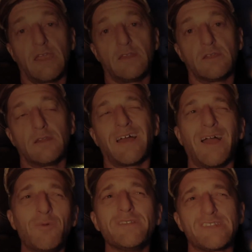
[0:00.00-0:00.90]
Canyon.
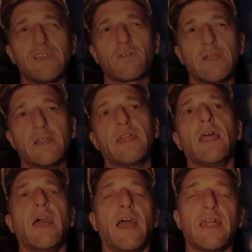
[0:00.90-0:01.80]
I wouldn't say a great night.
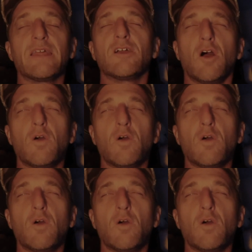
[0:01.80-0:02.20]
I had an